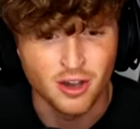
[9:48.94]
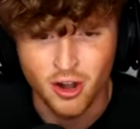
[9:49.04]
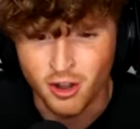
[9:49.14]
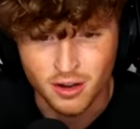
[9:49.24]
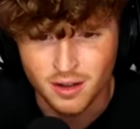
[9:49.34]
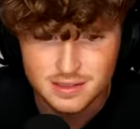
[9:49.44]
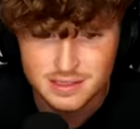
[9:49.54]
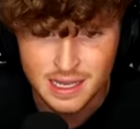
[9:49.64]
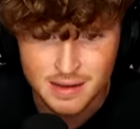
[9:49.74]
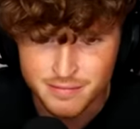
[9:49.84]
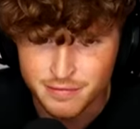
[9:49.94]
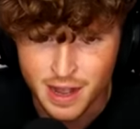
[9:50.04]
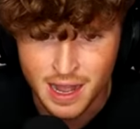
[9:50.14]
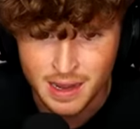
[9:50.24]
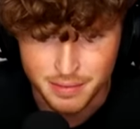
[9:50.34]
Kong. Same
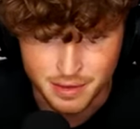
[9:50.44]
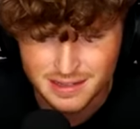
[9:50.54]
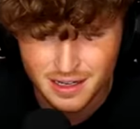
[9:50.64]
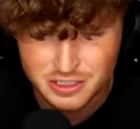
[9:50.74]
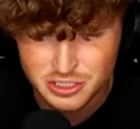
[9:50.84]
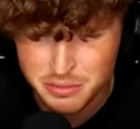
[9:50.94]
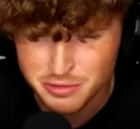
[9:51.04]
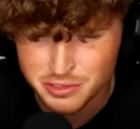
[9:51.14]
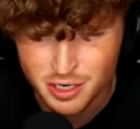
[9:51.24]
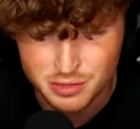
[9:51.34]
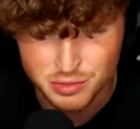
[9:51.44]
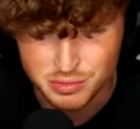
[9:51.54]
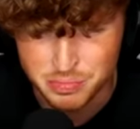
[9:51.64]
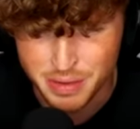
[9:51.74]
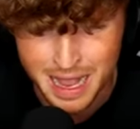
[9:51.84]
vibe. Thought Jumbo Josh was
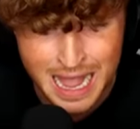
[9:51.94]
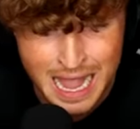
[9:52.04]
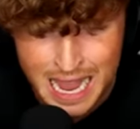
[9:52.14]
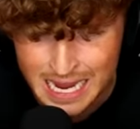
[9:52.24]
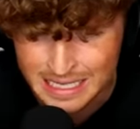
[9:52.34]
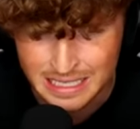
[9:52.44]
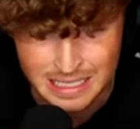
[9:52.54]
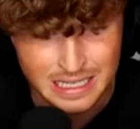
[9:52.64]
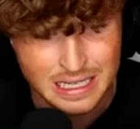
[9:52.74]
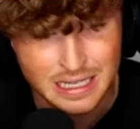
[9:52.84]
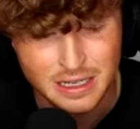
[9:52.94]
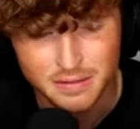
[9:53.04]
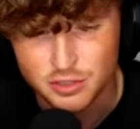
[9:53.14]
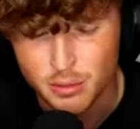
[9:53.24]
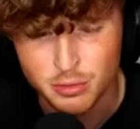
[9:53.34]
bad.
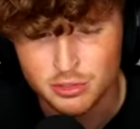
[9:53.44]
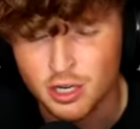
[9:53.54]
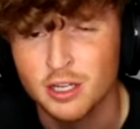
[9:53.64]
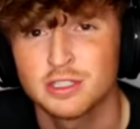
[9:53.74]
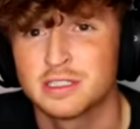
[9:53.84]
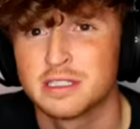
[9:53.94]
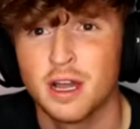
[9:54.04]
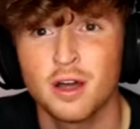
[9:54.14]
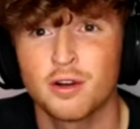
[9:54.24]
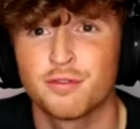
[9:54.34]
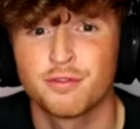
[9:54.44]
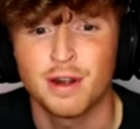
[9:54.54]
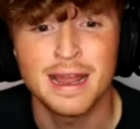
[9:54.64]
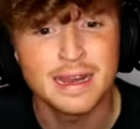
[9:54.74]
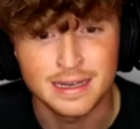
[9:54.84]
Jumbo Josh is not our
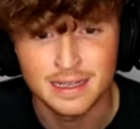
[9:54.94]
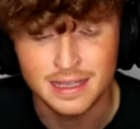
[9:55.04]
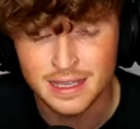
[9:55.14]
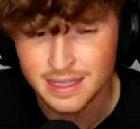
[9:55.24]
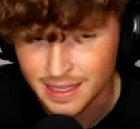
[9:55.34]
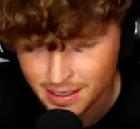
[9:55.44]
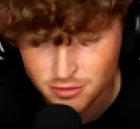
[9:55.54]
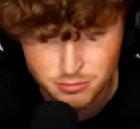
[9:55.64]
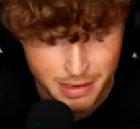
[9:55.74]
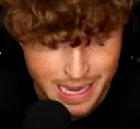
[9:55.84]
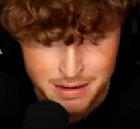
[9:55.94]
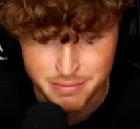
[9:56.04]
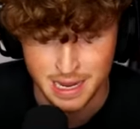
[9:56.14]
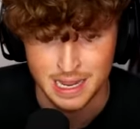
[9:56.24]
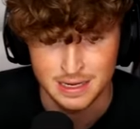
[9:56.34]
friend. He killed Ban
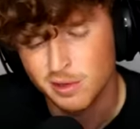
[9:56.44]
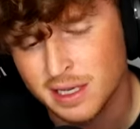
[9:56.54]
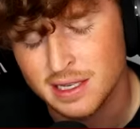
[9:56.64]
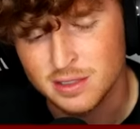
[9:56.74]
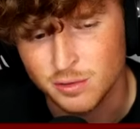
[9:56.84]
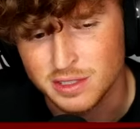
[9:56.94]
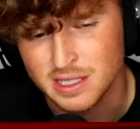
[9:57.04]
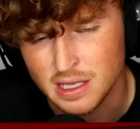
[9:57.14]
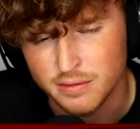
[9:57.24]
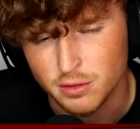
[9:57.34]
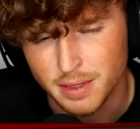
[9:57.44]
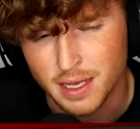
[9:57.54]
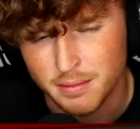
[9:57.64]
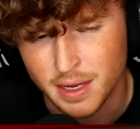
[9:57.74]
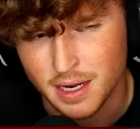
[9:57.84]
Ban. Well, I guess it was evil
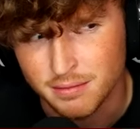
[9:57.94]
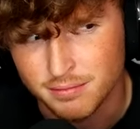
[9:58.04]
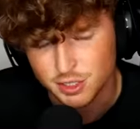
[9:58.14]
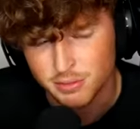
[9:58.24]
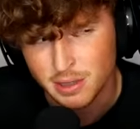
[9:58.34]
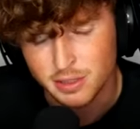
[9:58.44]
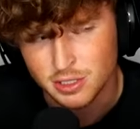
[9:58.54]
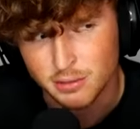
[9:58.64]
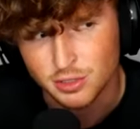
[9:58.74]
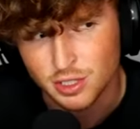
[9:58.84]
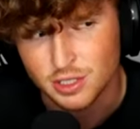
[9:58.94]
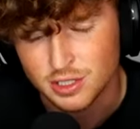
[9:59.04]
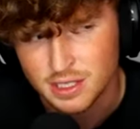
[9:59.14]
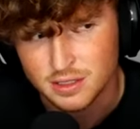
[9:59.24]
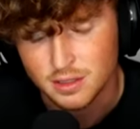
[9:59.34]
Ban Ban. So maybe Jumbo
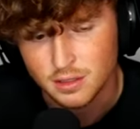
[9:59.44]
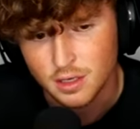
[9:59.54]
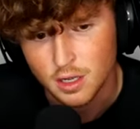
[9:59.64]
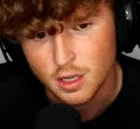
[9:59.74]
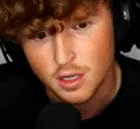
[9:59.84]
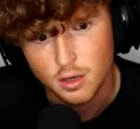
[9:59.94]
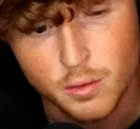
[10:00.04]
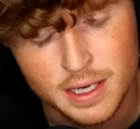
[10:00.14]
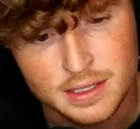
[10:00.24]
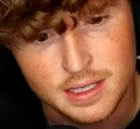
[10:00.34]
Josh is a... Wait a